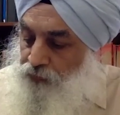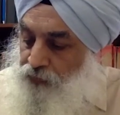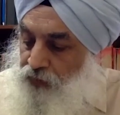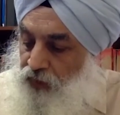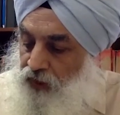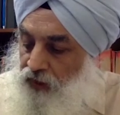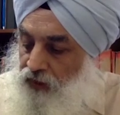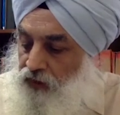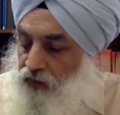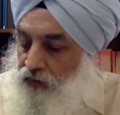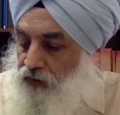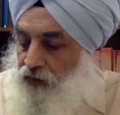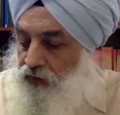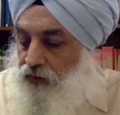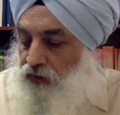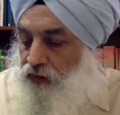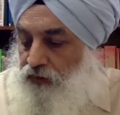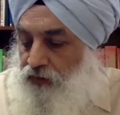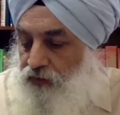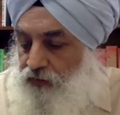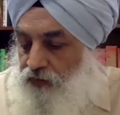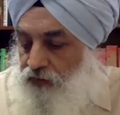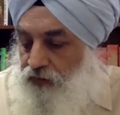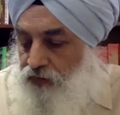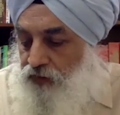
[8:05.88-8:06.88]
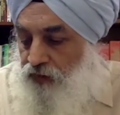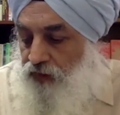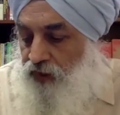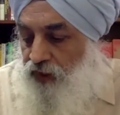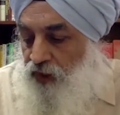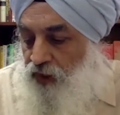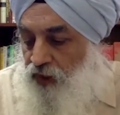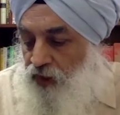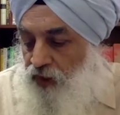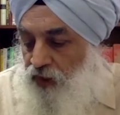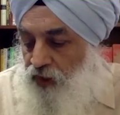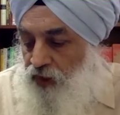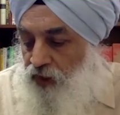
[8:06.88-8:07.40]
uh, 13
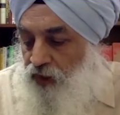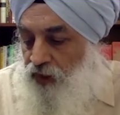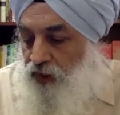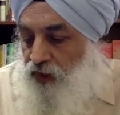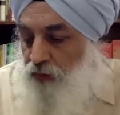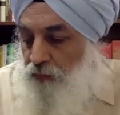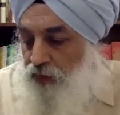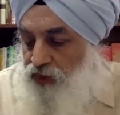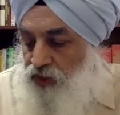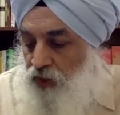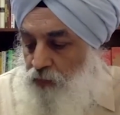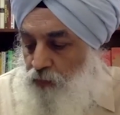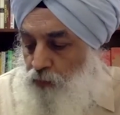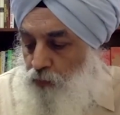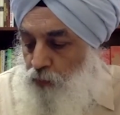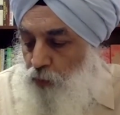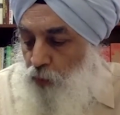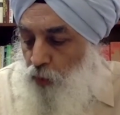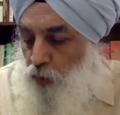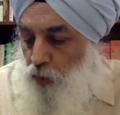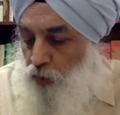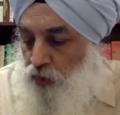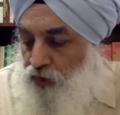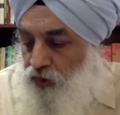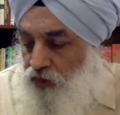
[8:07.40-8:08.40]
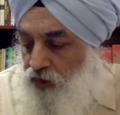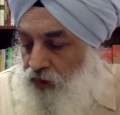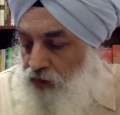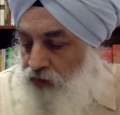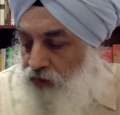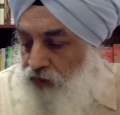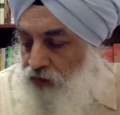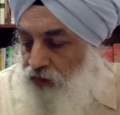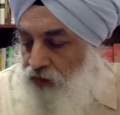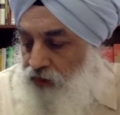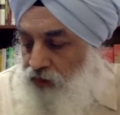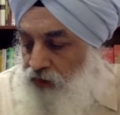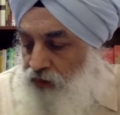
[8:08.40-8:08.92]
major port trusts
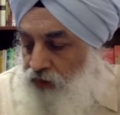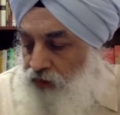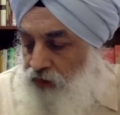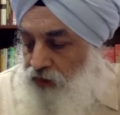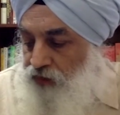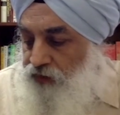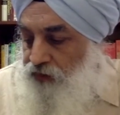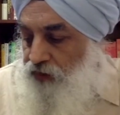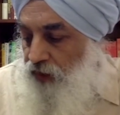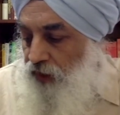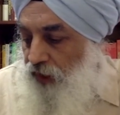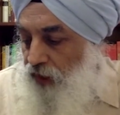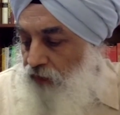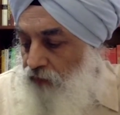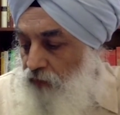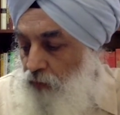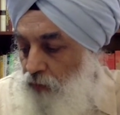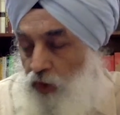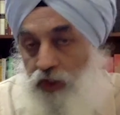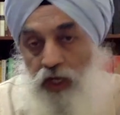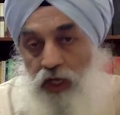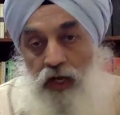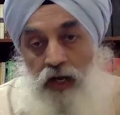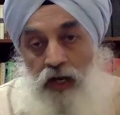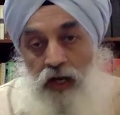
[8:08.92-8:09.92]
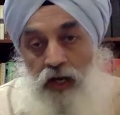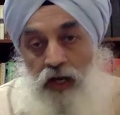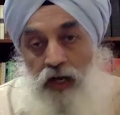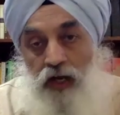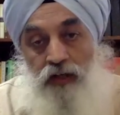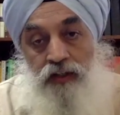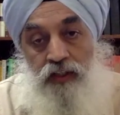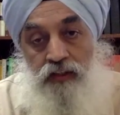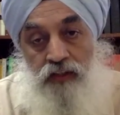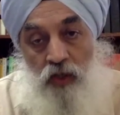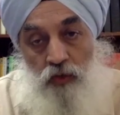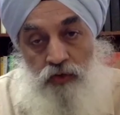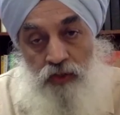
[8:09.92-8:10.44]
have about
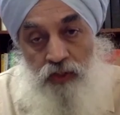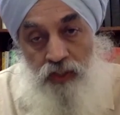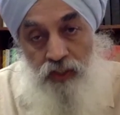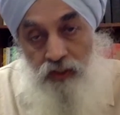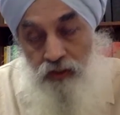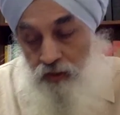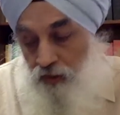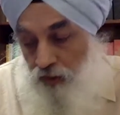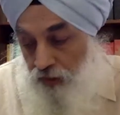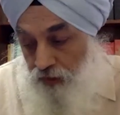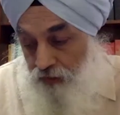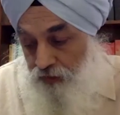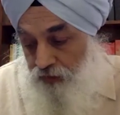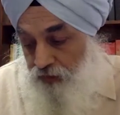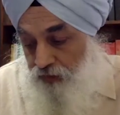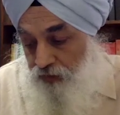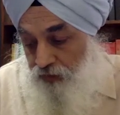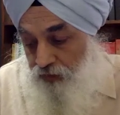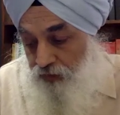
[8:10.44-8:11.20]
100,000 hectares